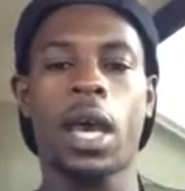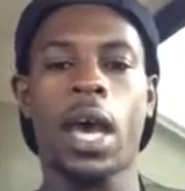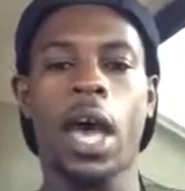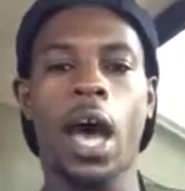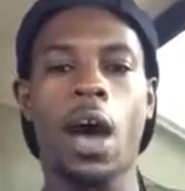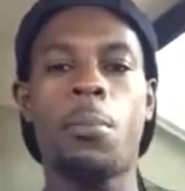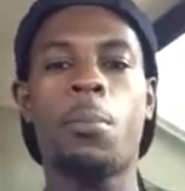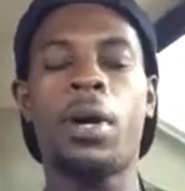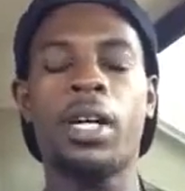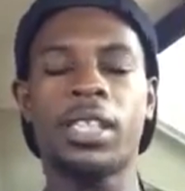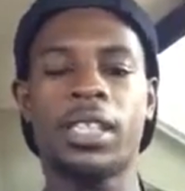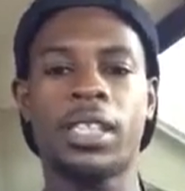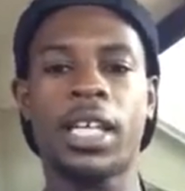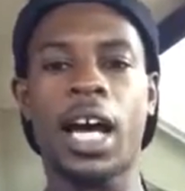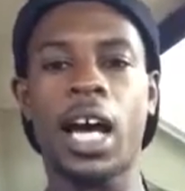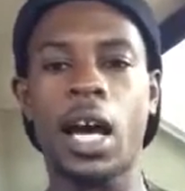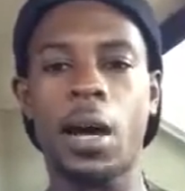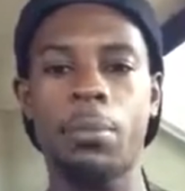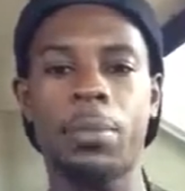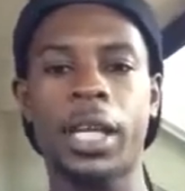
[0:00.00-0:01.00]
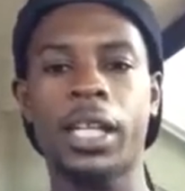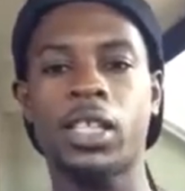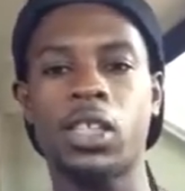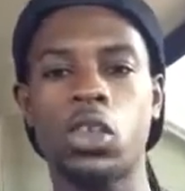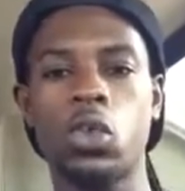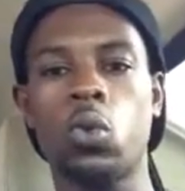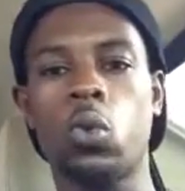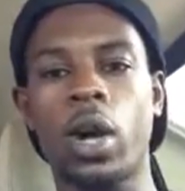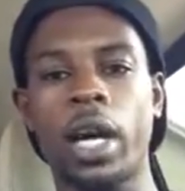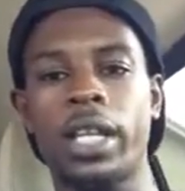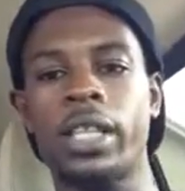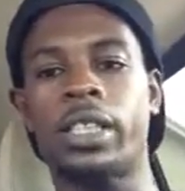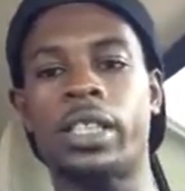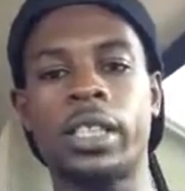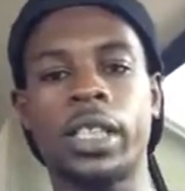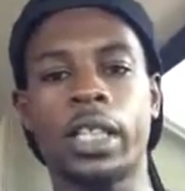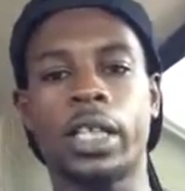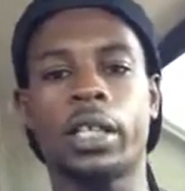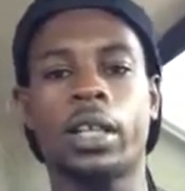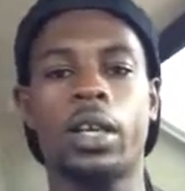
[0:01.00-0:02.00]
how much time that you
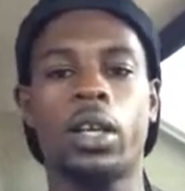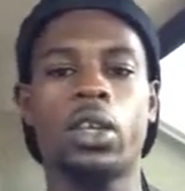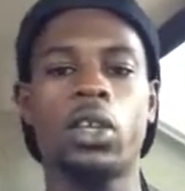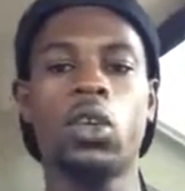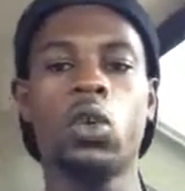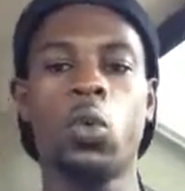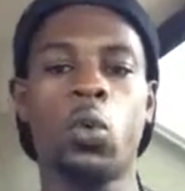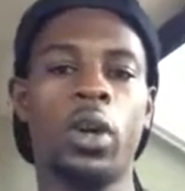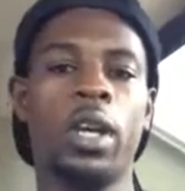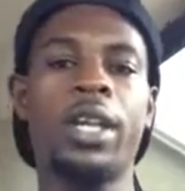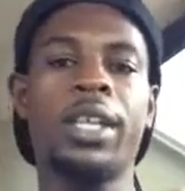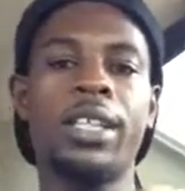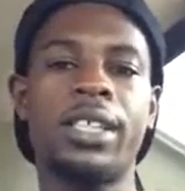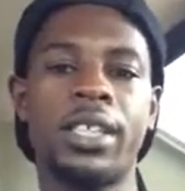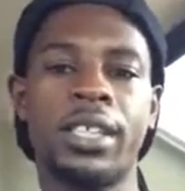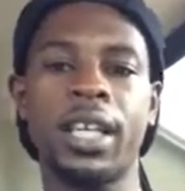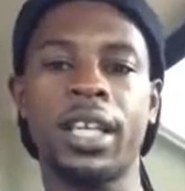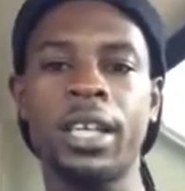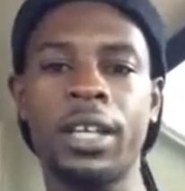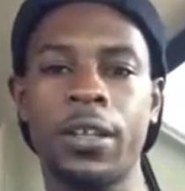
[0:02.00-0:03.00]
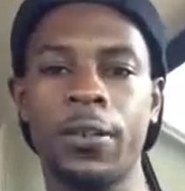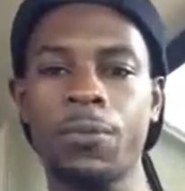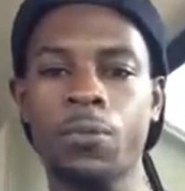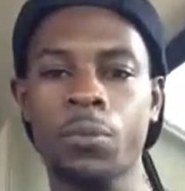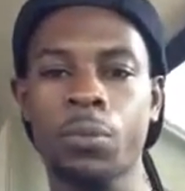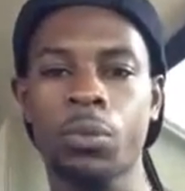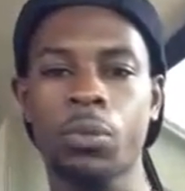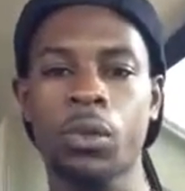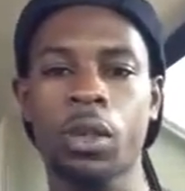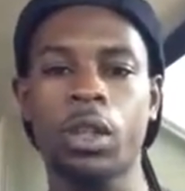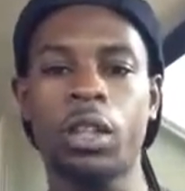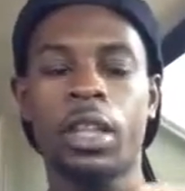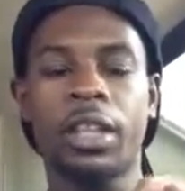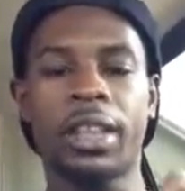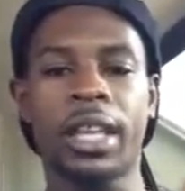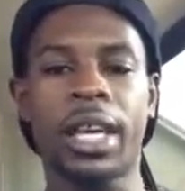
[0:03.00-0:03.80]
wasted. You really see the